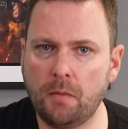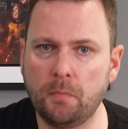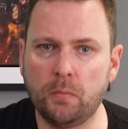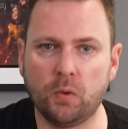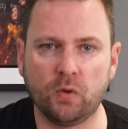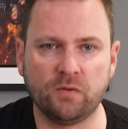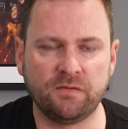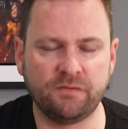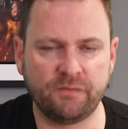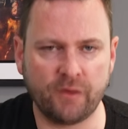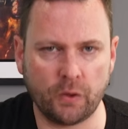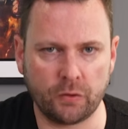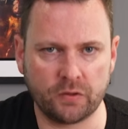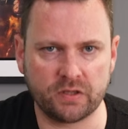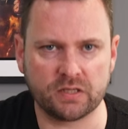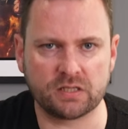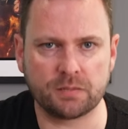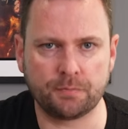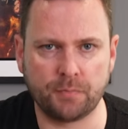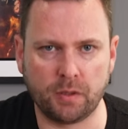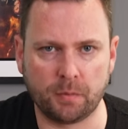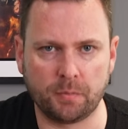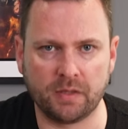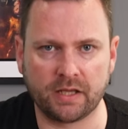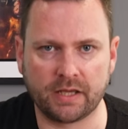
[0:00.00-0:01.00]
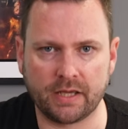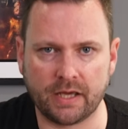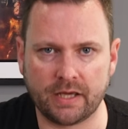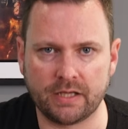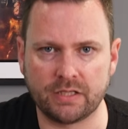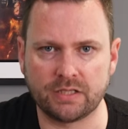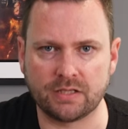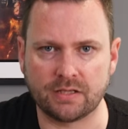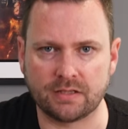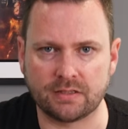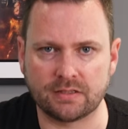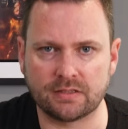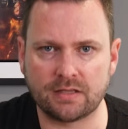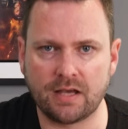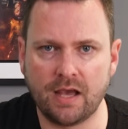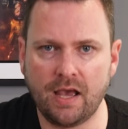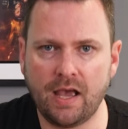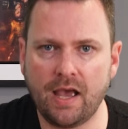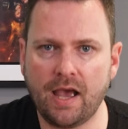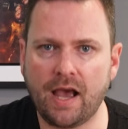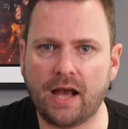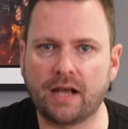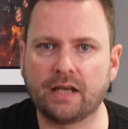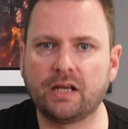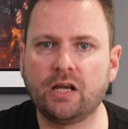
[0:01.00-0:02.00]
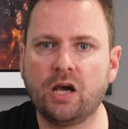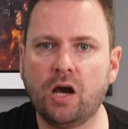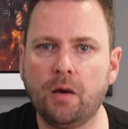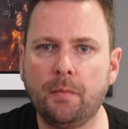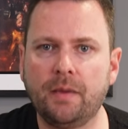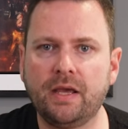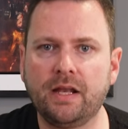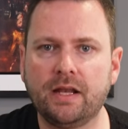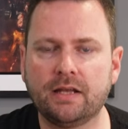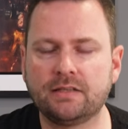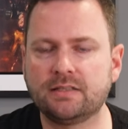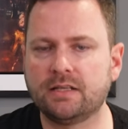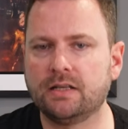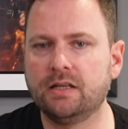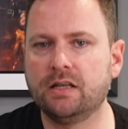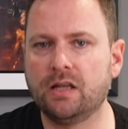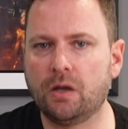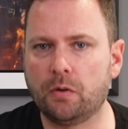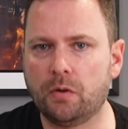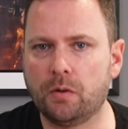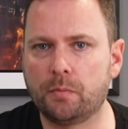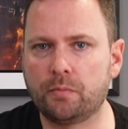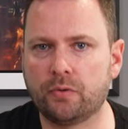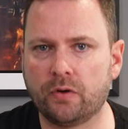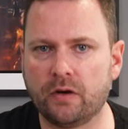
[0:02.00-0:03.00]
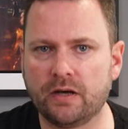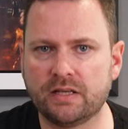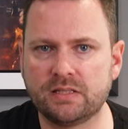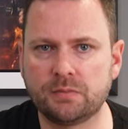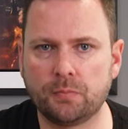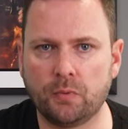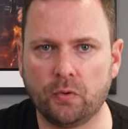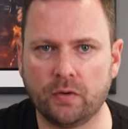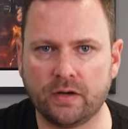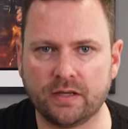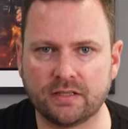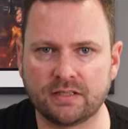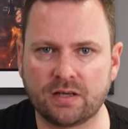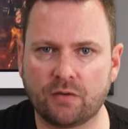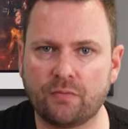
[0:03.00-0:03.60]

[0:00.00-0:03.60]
more focused publications and come in at a lower price point,